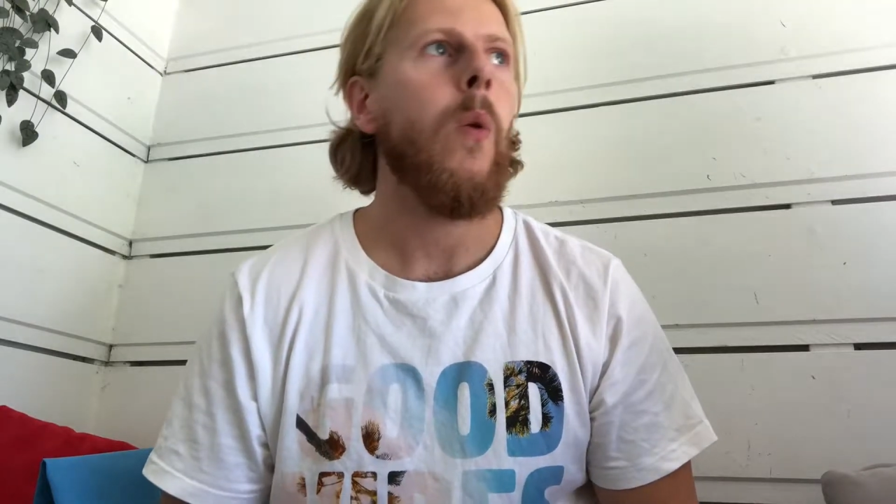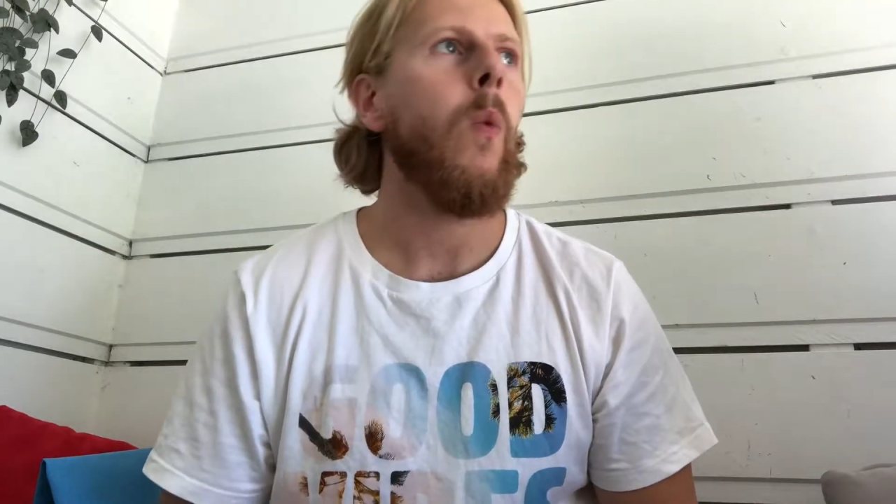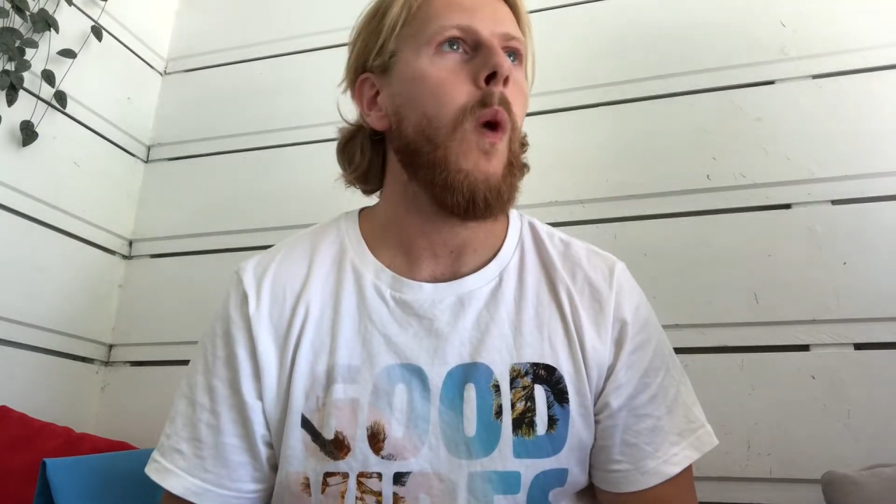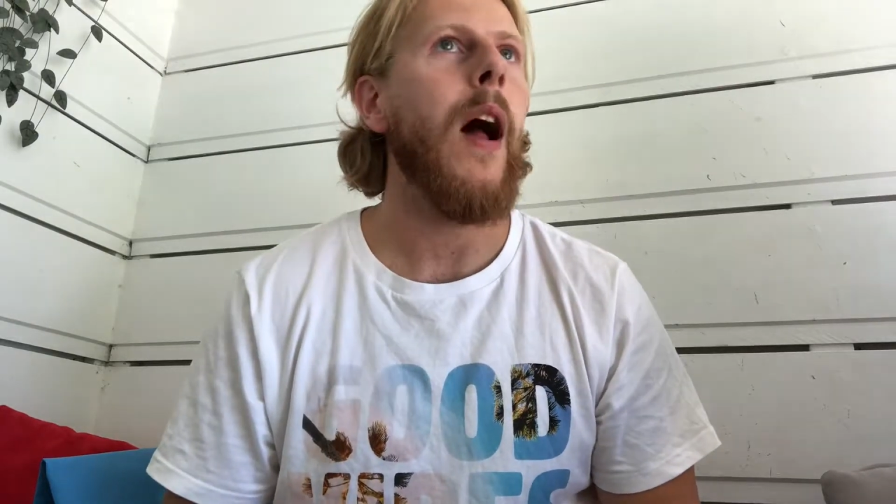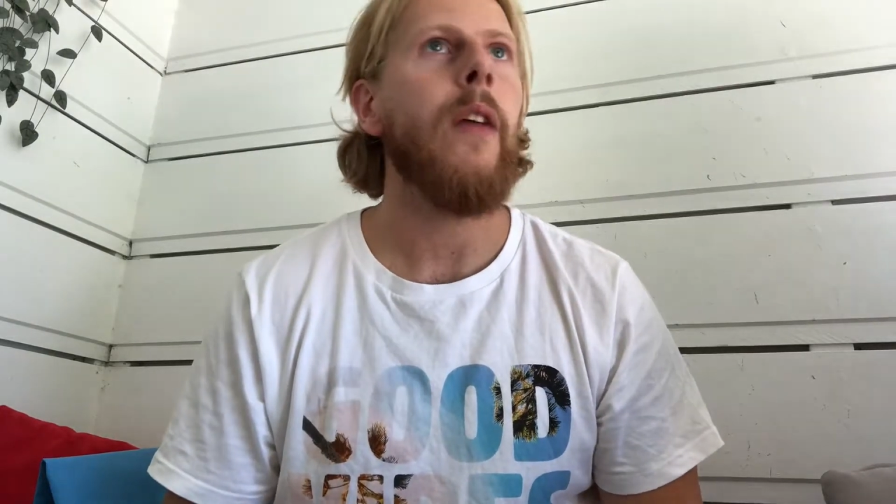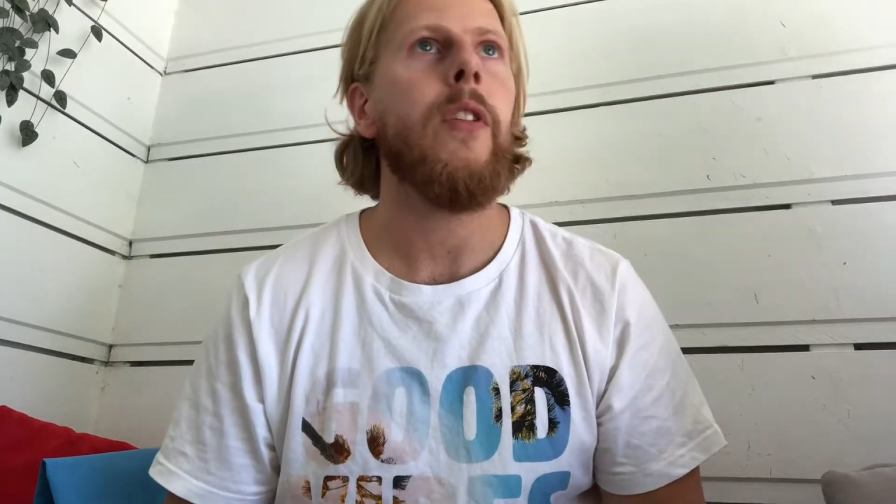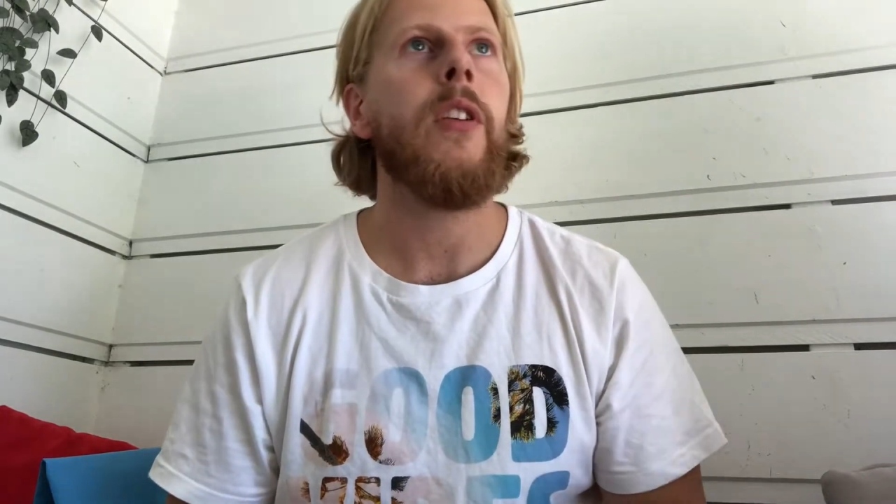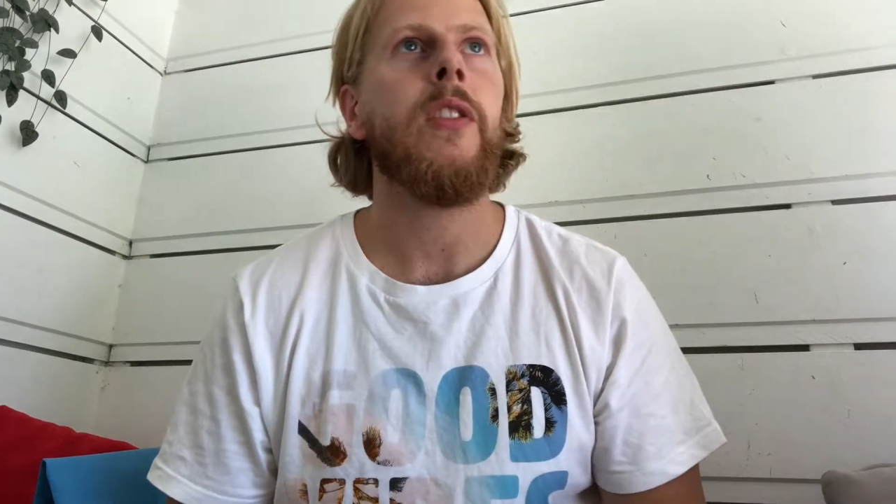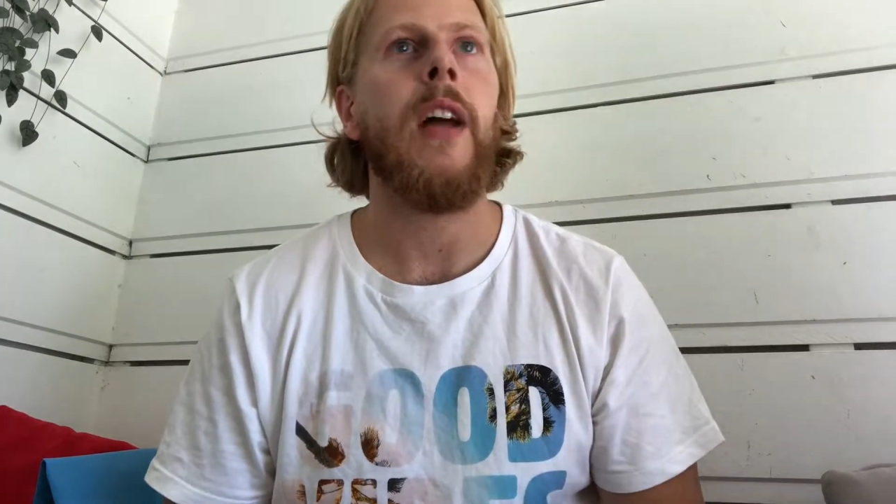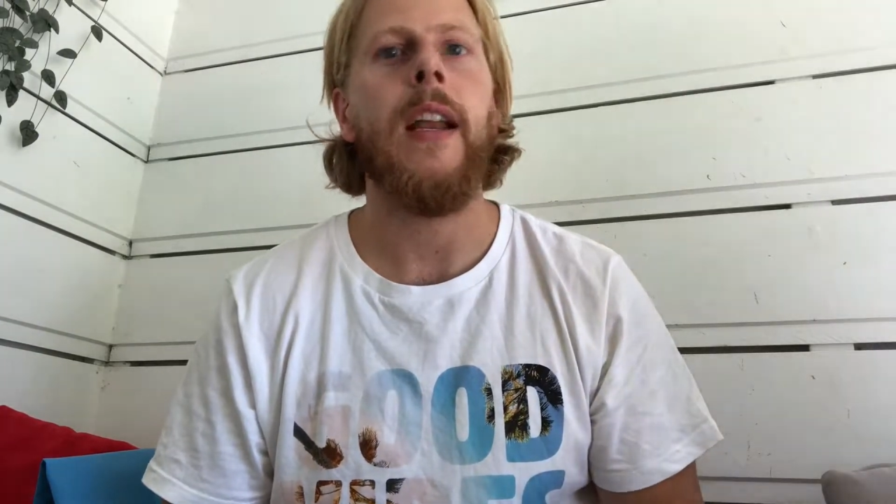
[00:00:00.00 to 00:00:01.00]
why have you
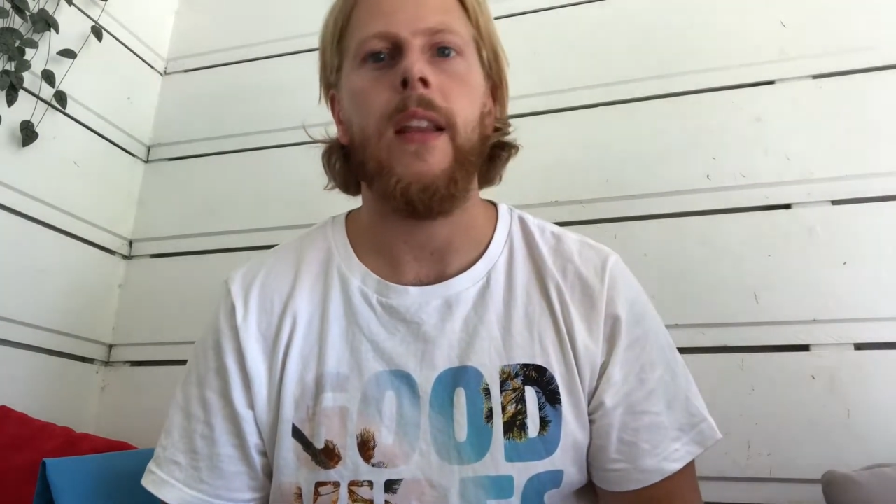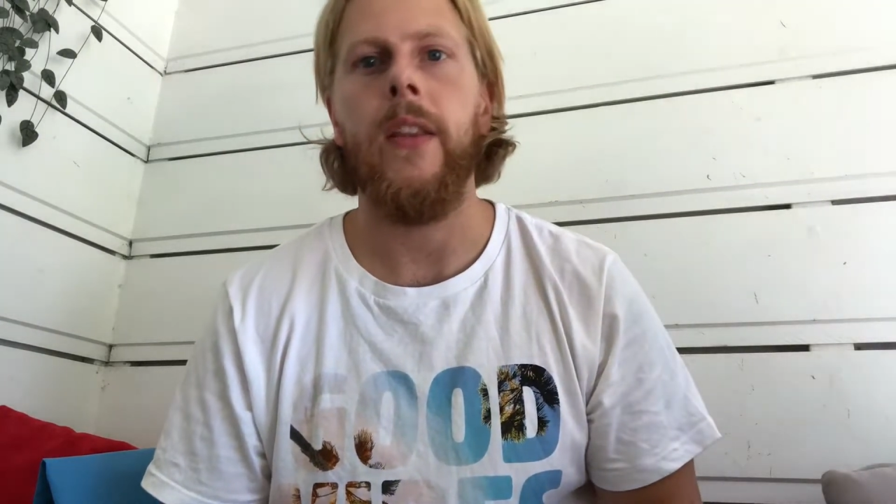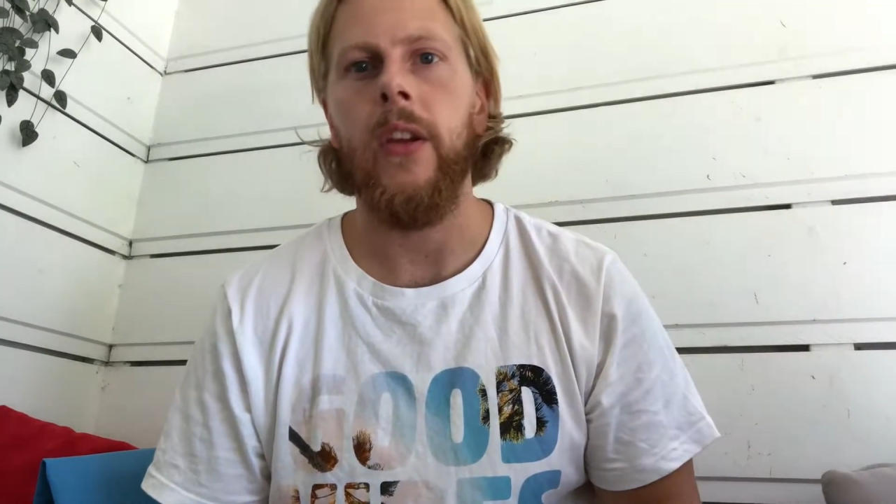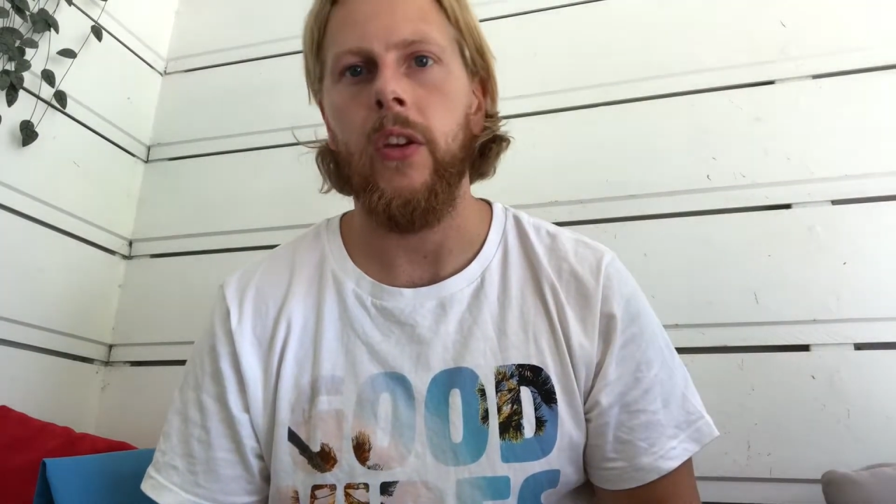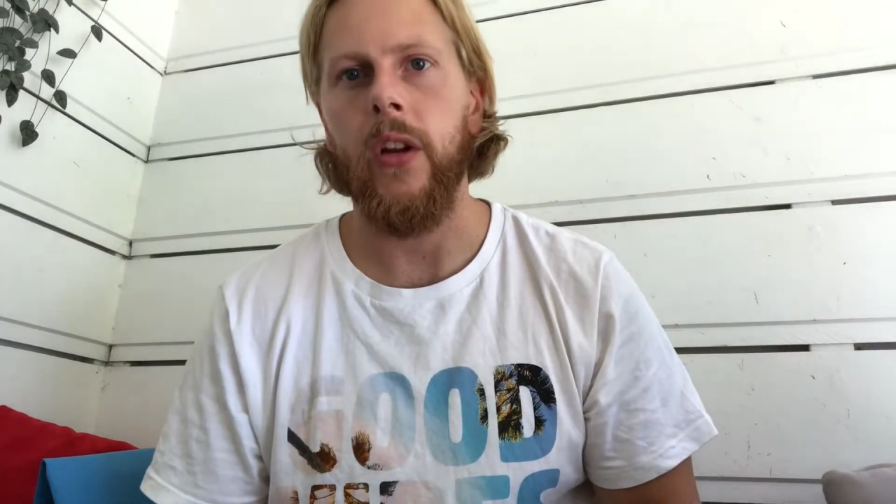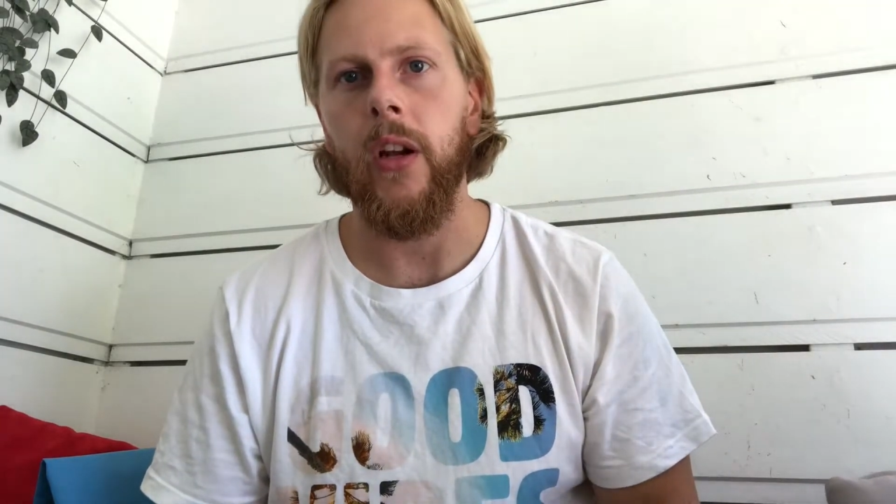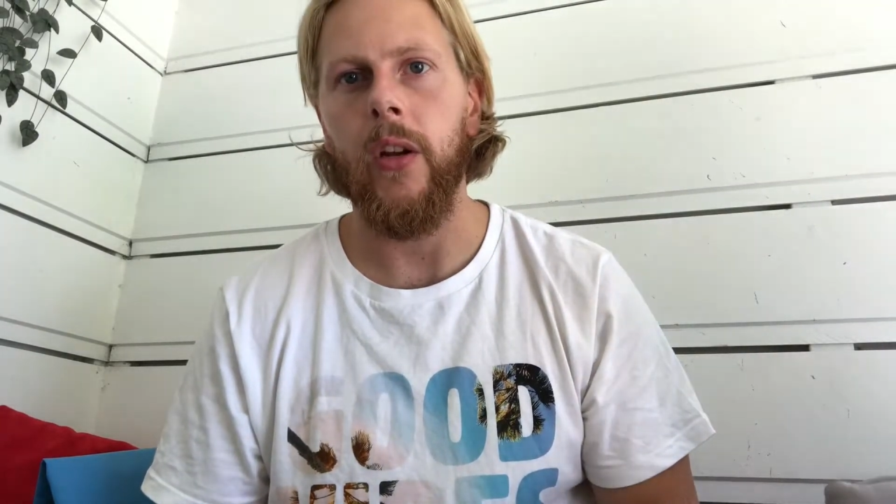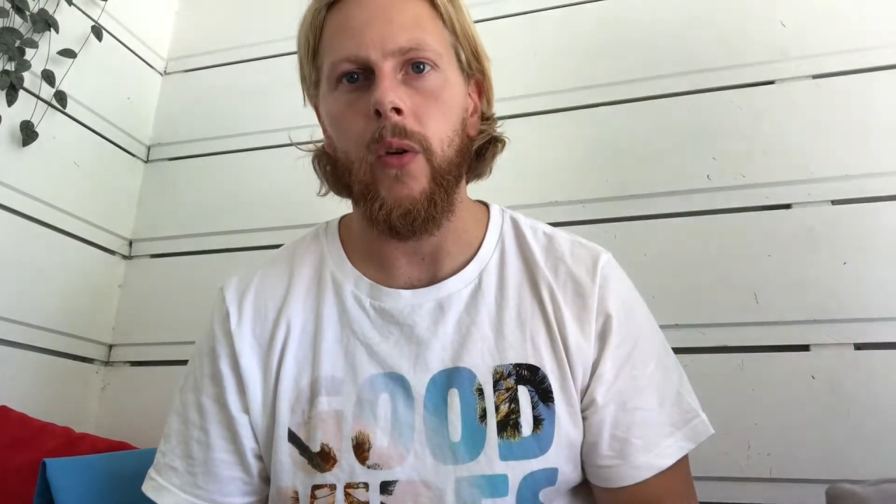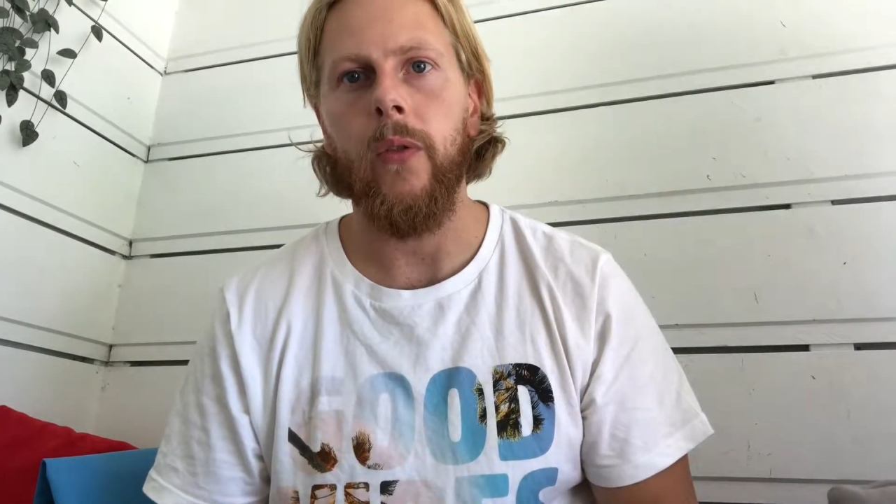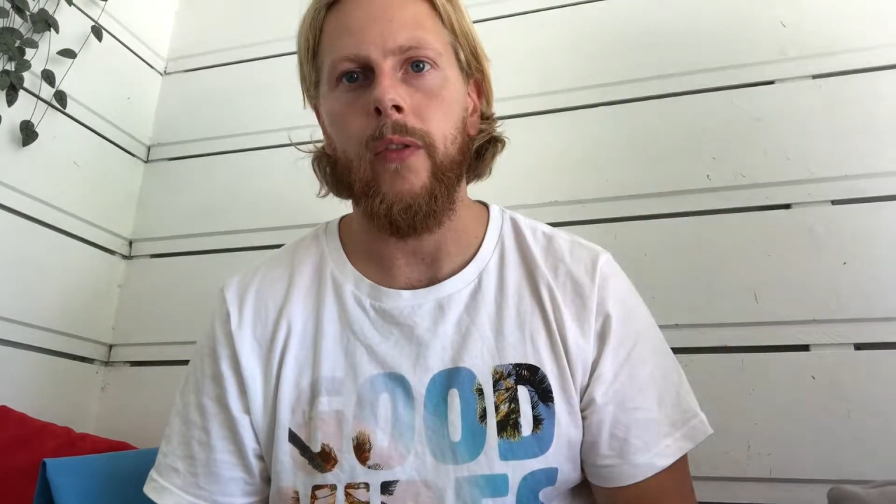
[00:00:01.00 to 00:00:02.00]
decided that you're gonna
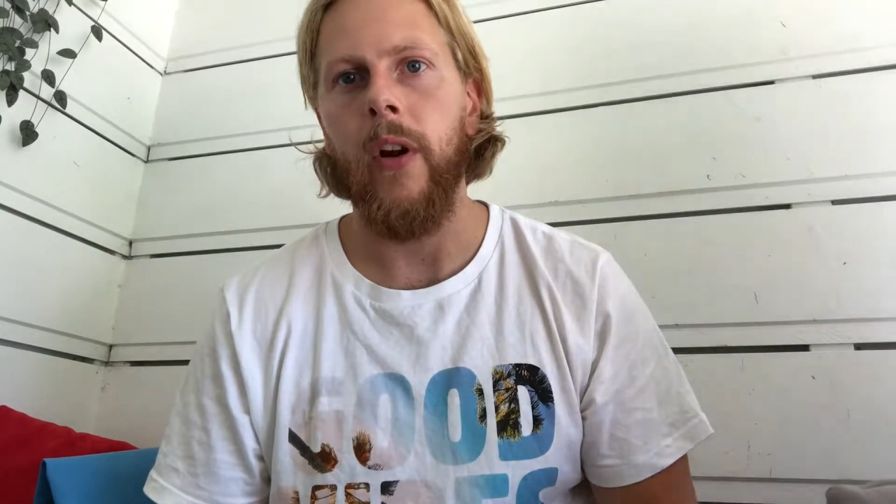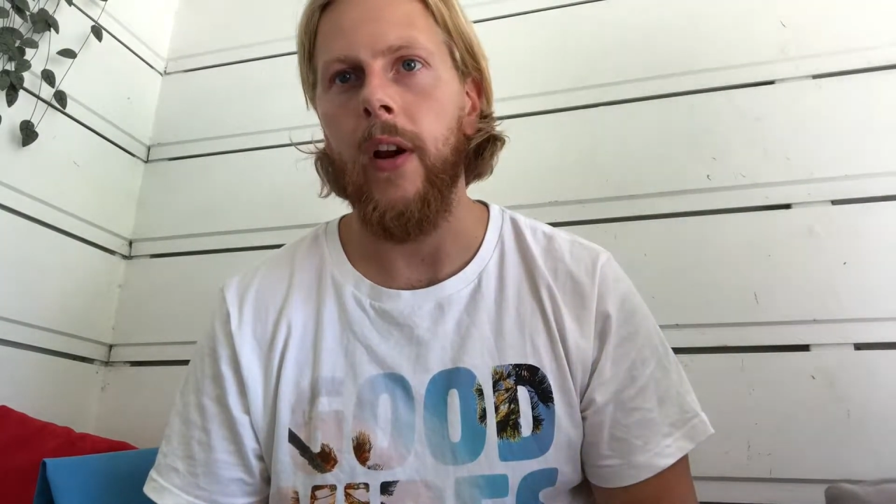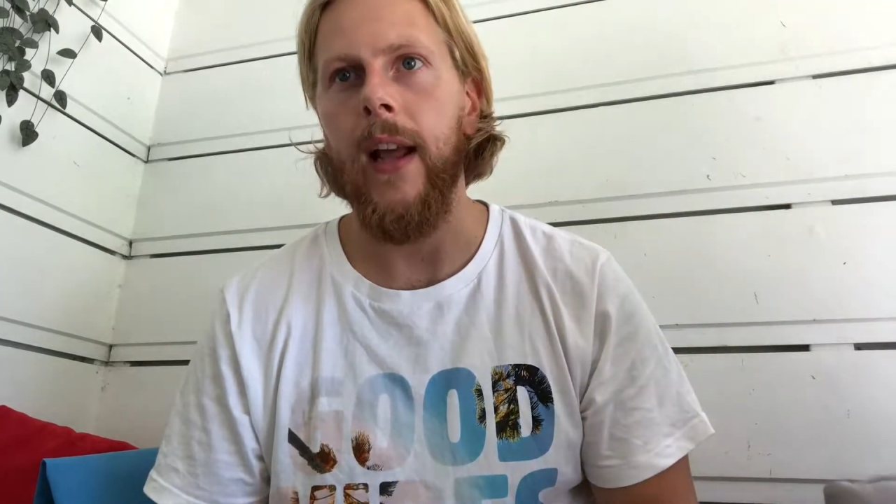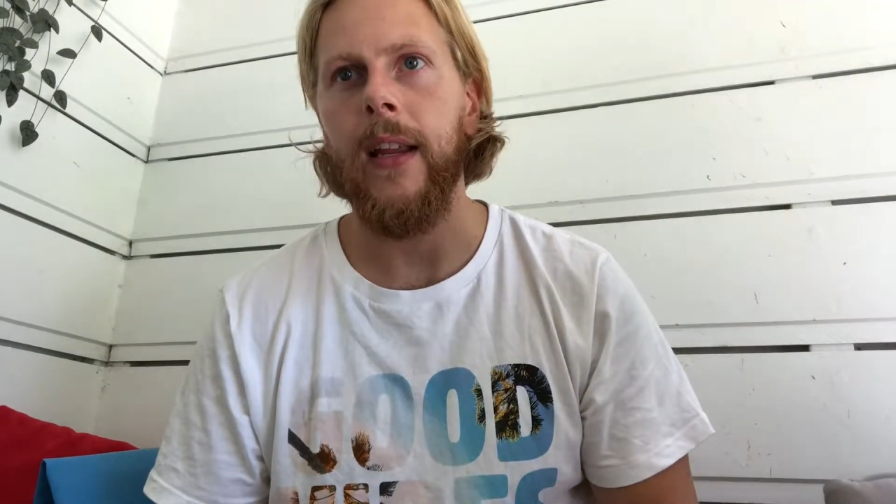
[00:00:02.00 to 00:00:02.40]
go for